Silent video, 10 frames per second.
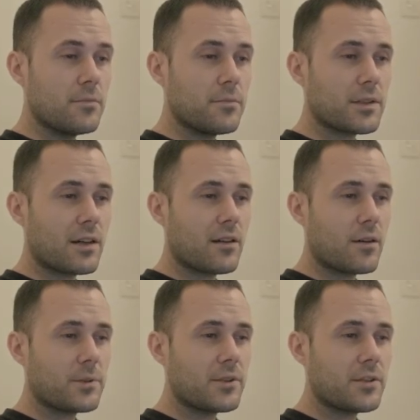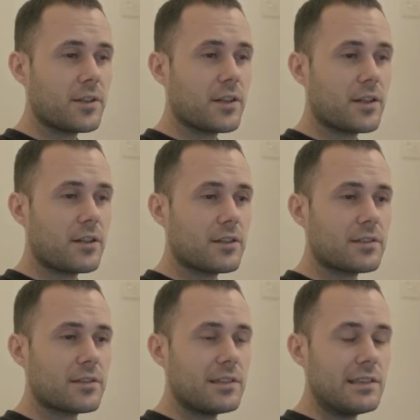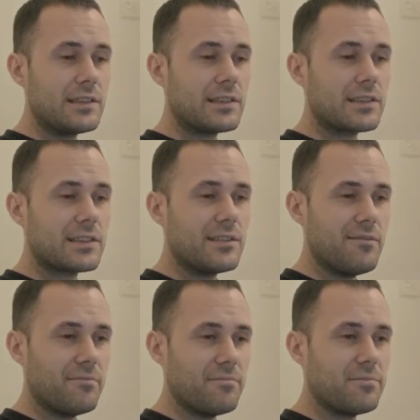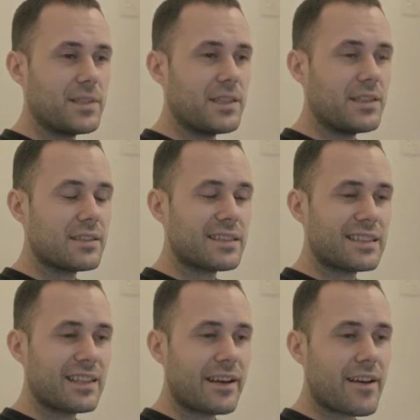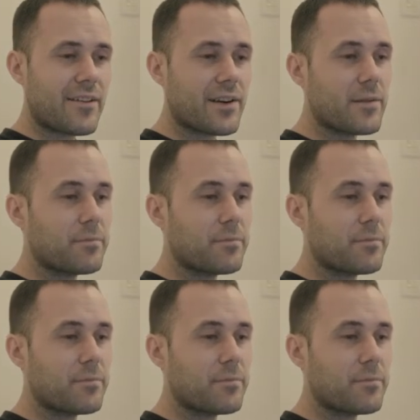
but that opportunity cost is a bit scary.